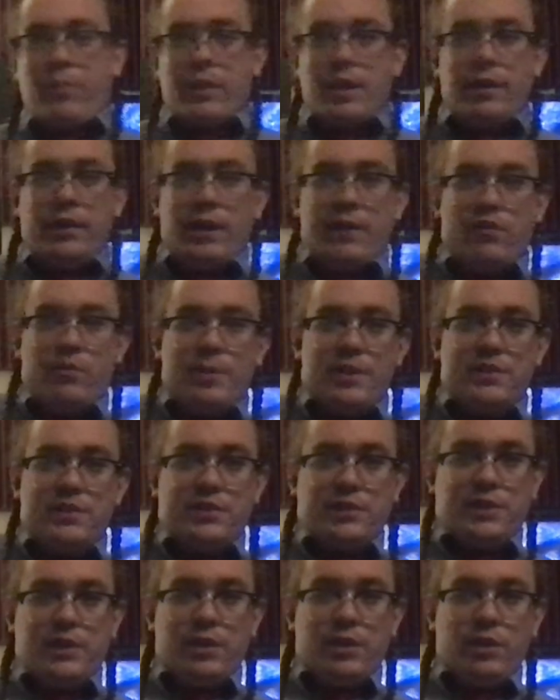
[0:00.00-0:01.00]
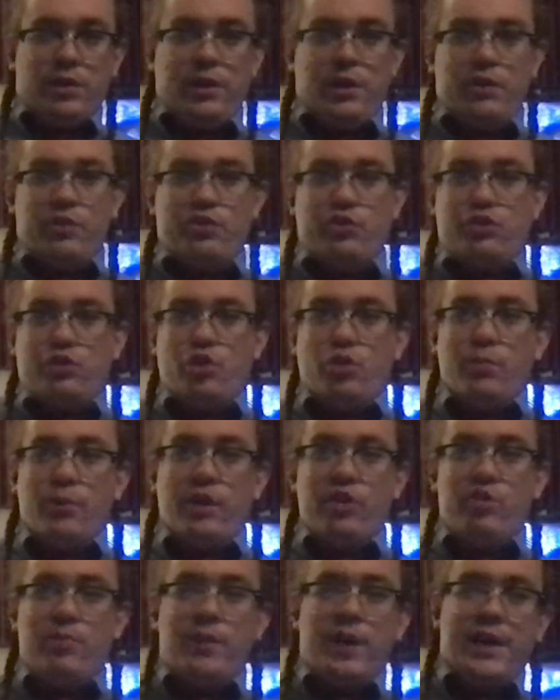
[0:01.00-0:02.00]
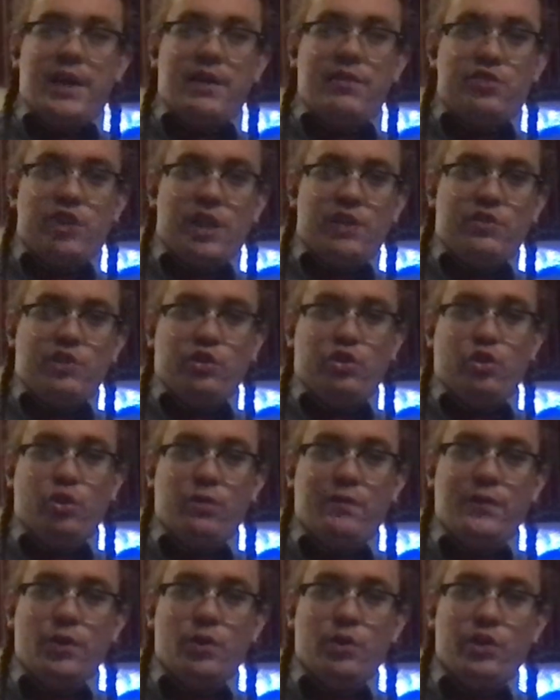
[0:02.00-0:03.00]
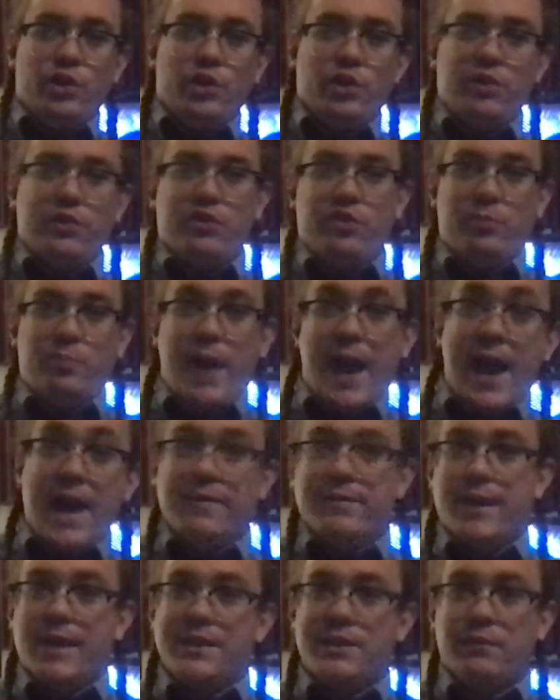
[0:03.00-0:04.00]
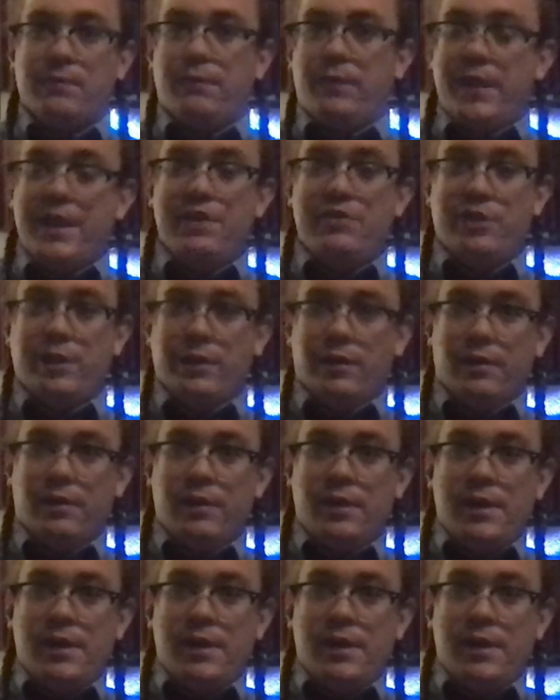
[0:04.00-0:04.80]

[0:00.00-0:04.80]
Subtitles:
government securities. Too much money chasing too few goods is bad. That's inflation.